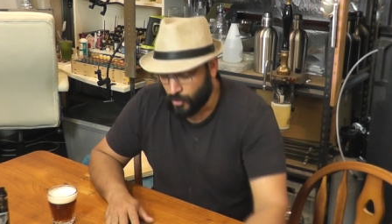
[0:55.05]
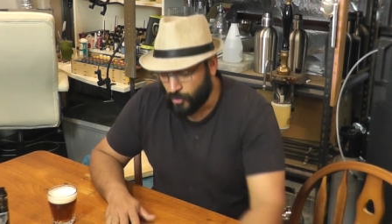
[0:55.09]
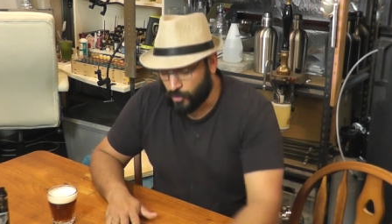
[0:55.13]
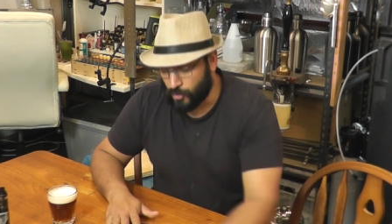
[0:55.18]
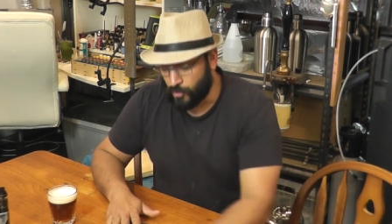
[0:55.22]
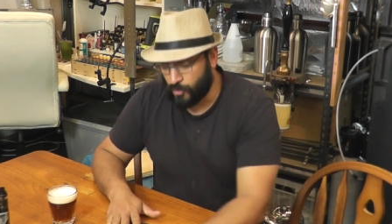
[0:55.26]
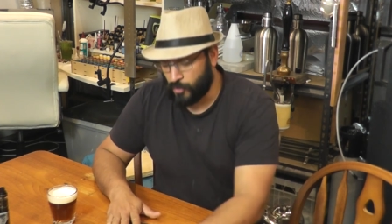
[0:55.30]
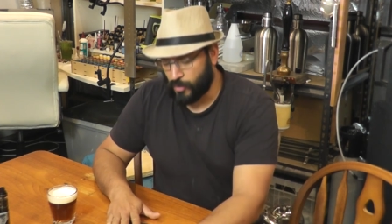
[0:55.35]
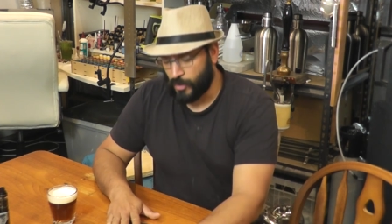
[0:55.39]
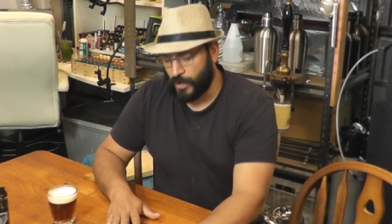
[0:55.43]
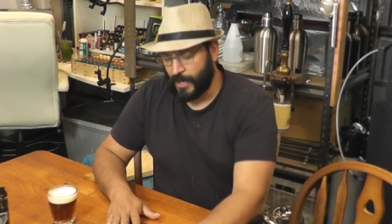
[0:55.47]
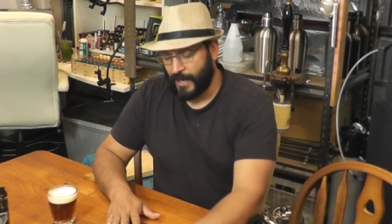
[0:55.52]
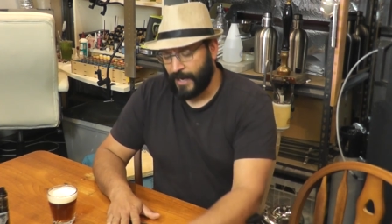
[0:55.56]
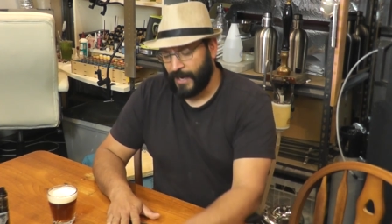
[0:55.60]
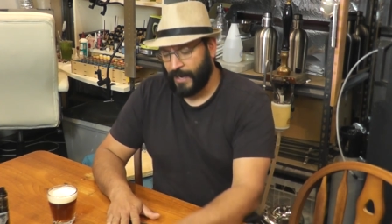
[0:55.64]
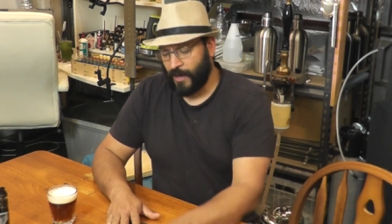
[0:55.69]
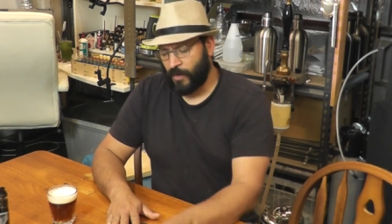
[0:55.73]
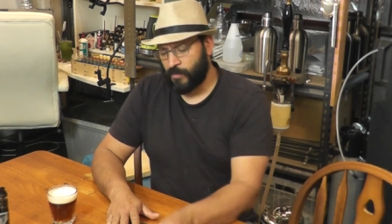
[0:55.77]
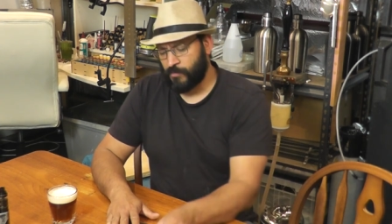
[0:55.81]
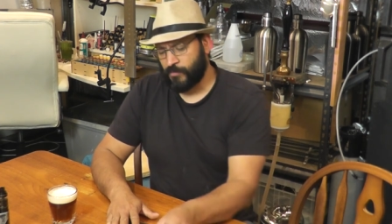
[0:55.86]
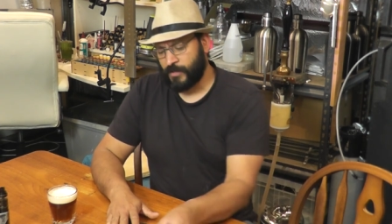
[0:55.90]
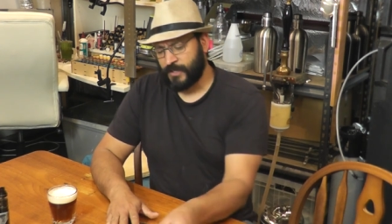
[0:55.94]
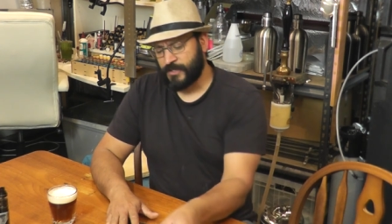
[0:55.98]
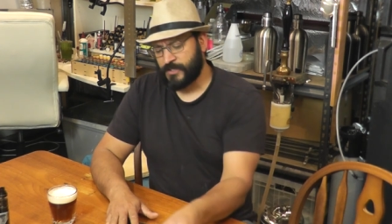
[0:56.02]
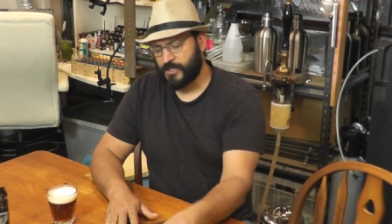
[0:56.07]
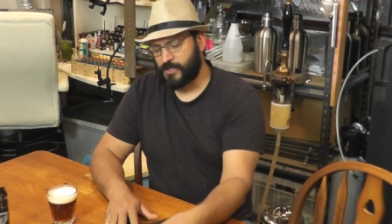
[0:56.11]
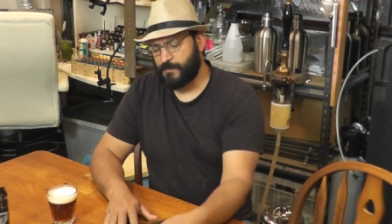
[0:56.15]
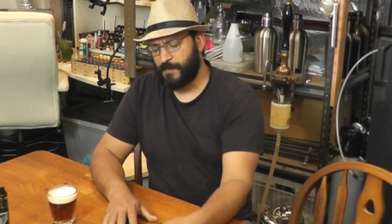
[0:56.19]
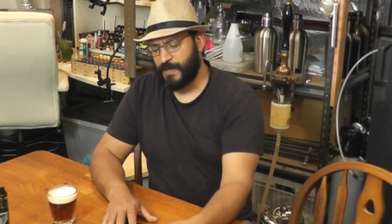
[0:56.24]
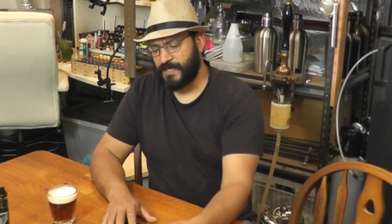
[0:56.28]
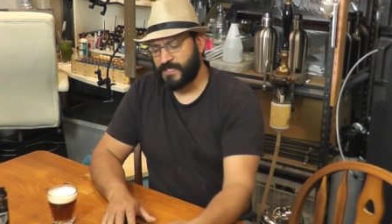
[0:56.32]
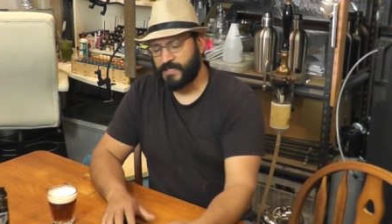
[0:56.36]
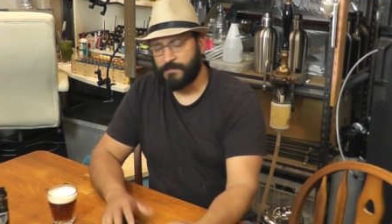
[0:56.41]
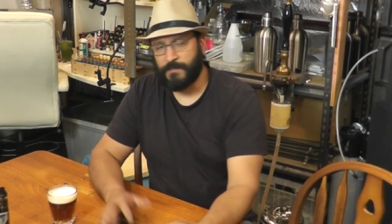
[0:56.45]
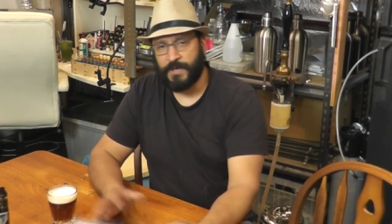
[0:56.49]
who uh, runs
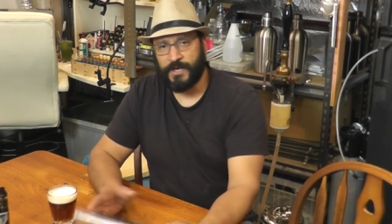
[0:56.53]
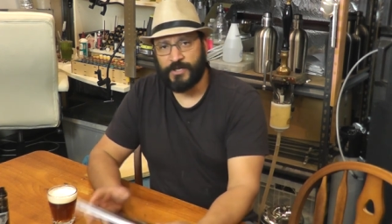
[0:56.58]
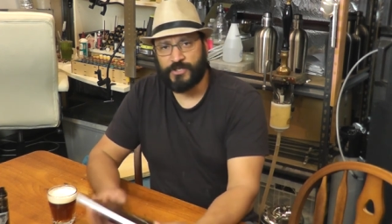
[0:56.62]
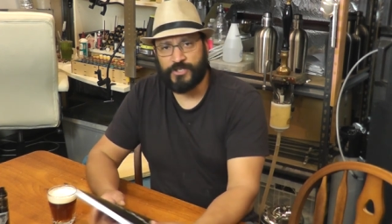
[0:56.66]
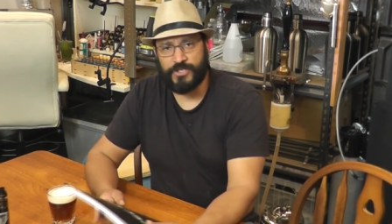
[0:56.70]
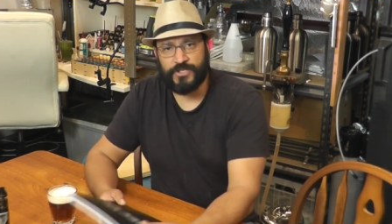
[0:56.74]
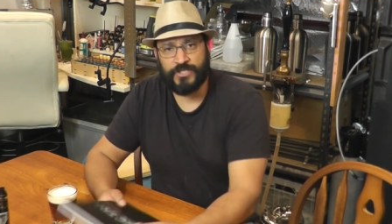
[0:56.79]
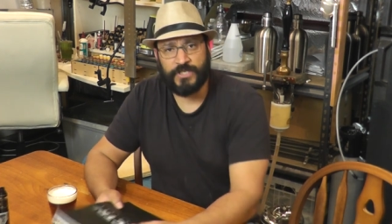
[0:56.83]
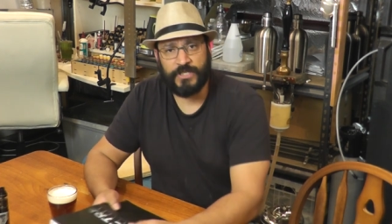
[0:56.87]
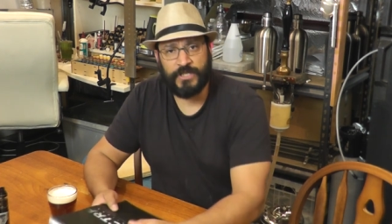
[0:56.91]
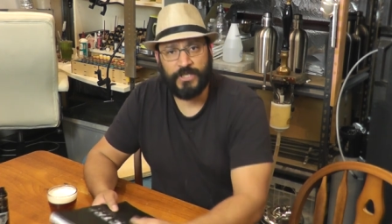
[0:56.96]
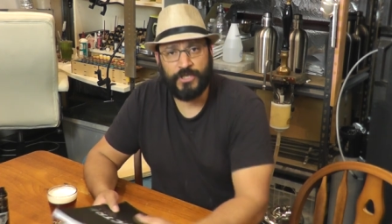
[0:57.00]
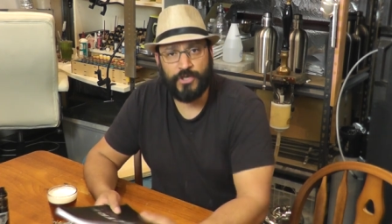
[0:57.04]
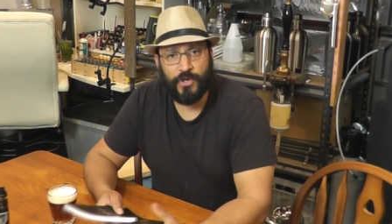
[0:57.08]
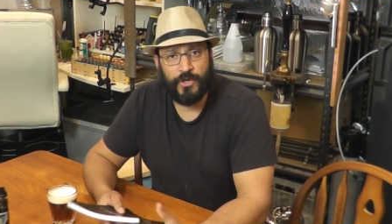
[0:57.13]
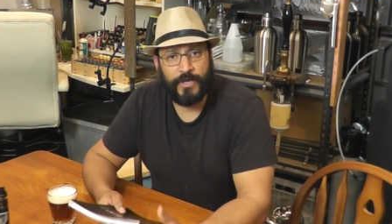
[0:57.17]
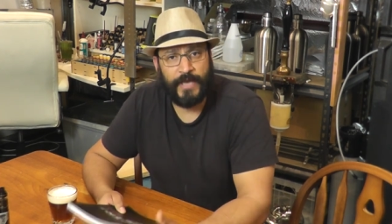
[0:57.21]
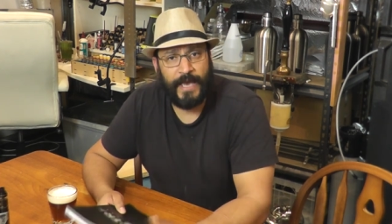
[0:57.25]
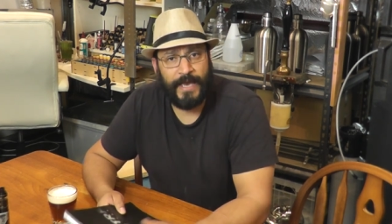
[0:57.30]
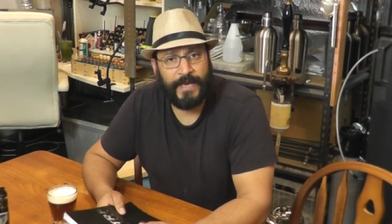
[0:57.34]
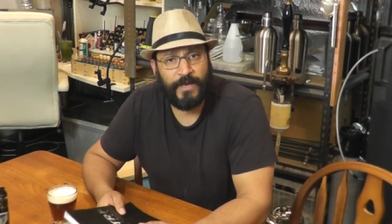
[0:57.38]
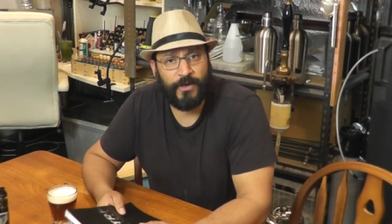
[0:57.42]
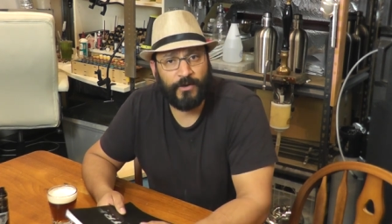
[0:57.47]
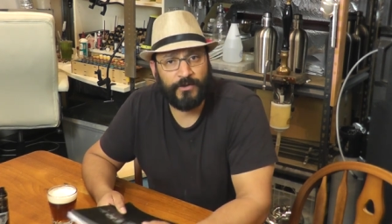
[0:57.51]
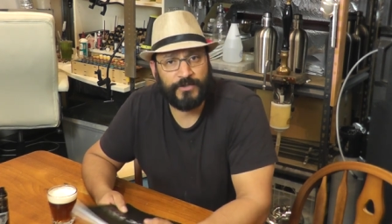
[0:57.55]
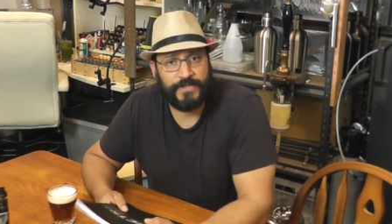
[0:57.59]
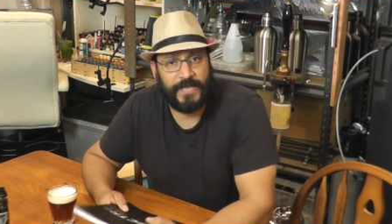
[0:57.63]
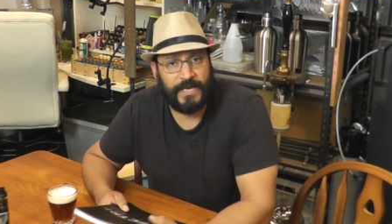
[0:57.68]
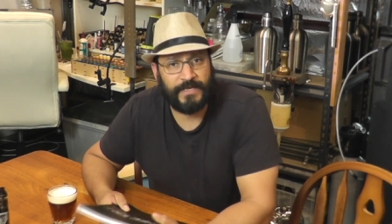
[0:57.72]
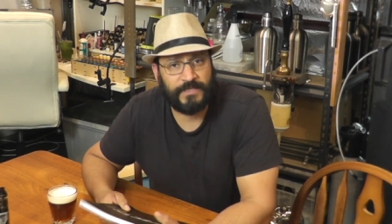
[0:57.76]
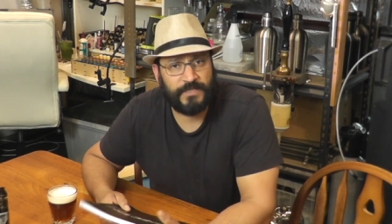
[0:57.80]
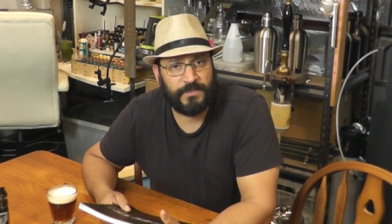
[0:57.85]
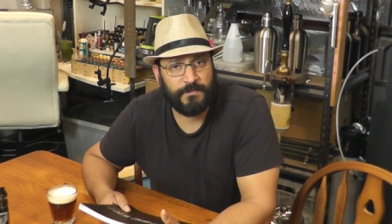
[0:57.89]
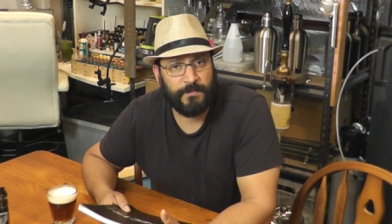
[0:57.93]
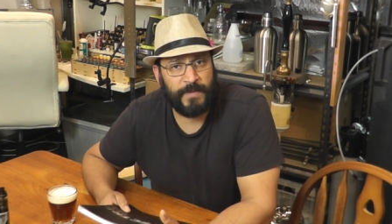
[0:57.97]
Spectre Miniatures in the UK,
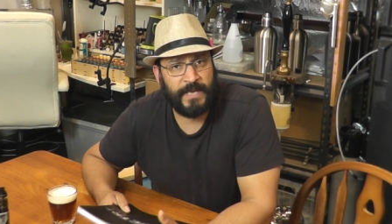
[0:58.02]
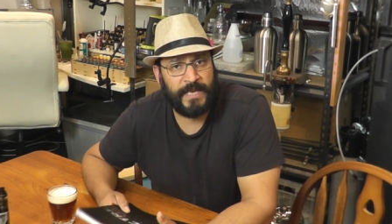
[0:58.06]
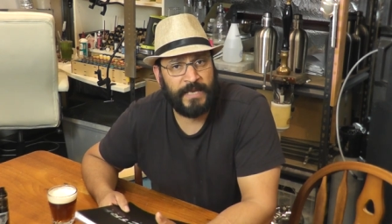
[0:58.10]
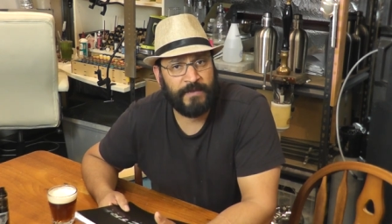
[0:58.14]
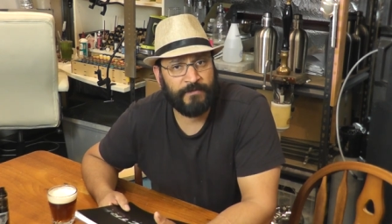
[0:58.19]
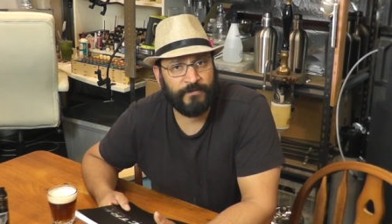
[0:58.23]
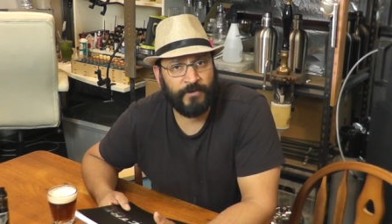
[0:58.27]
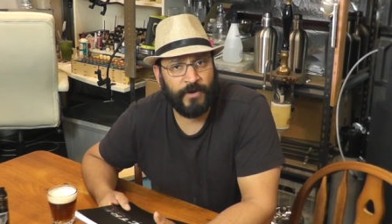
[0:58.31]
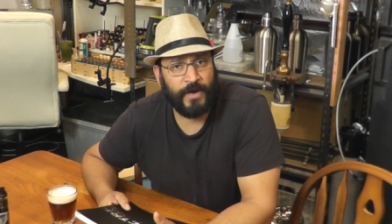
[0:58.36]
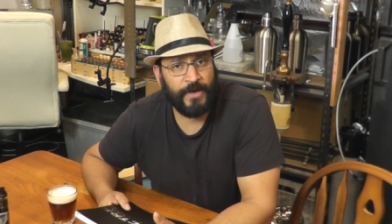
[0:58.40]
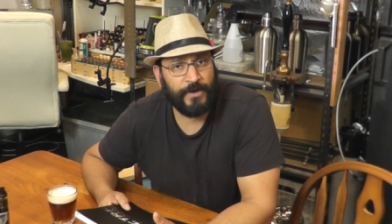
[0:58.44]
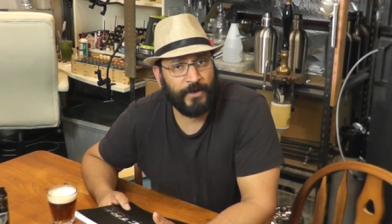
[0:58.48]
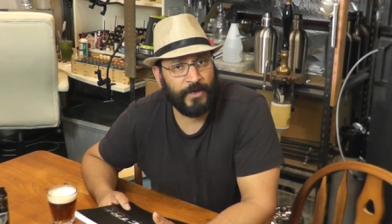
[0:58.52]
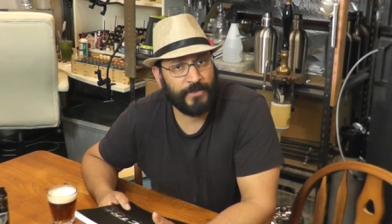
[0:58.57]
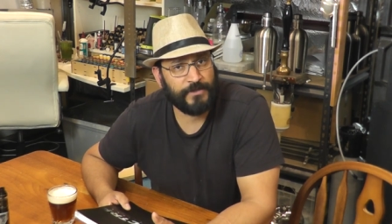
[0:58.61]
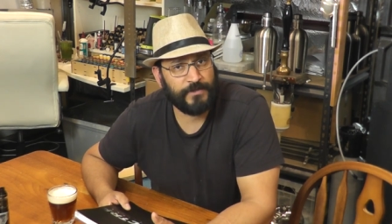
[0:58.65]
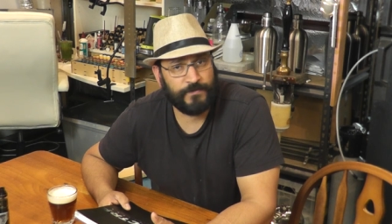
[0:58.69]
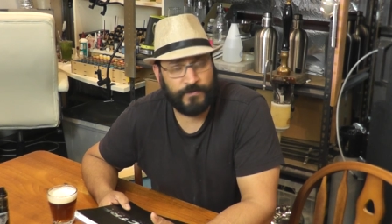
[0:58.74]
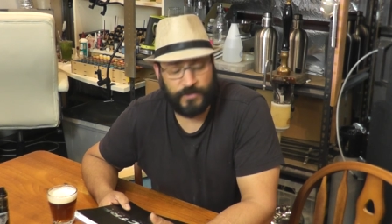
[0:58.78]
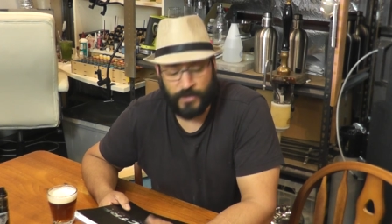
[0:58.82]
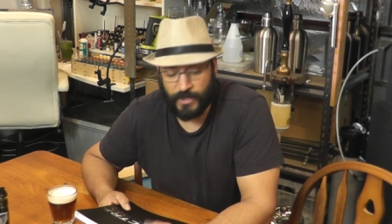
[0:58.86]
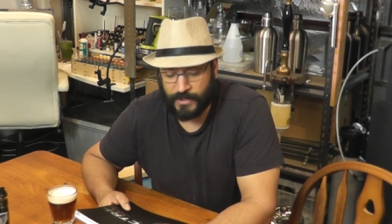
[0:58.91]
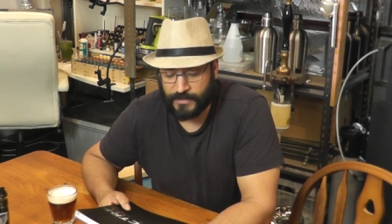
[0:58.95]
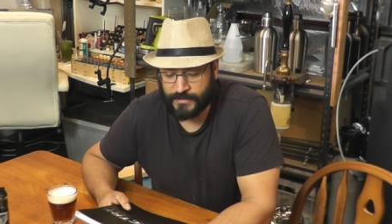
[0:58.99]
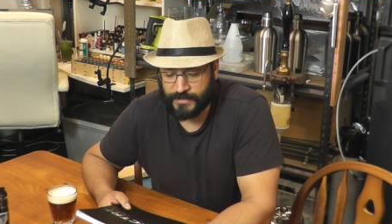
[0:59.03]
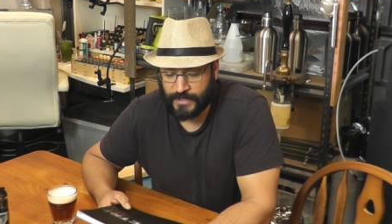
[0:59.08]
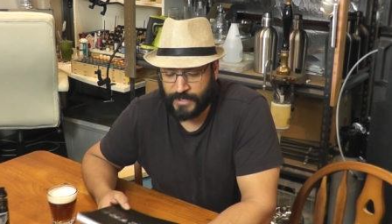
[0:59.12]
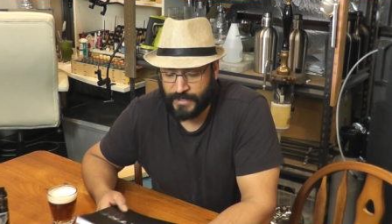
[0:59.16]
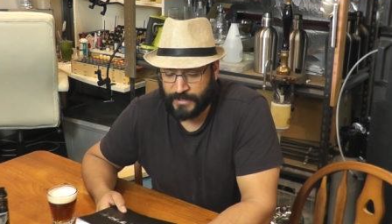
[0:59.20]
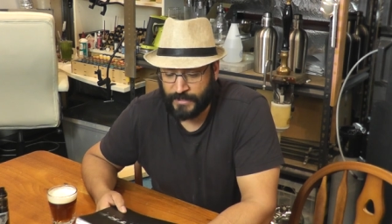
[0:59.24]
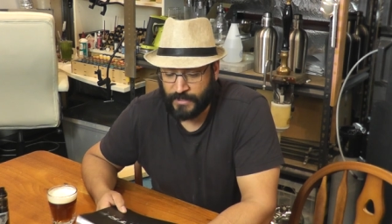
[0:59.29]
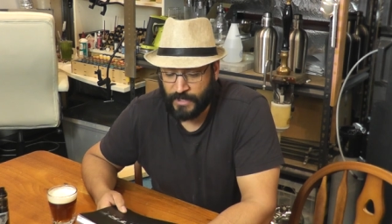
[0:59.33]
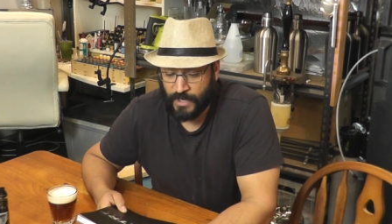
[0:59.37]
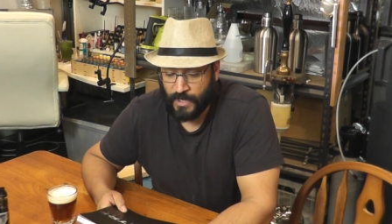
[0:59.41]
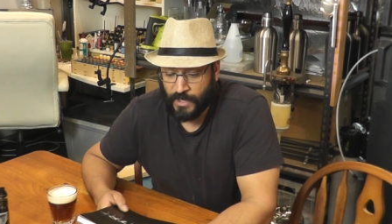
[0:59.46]
contacted me via Knights of Dice
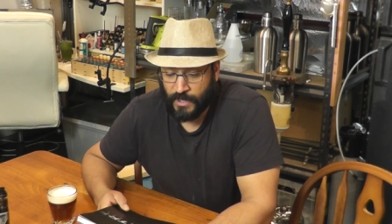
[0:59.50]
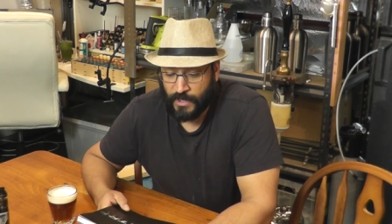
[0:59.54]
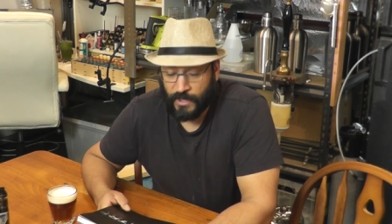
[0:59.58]
saying,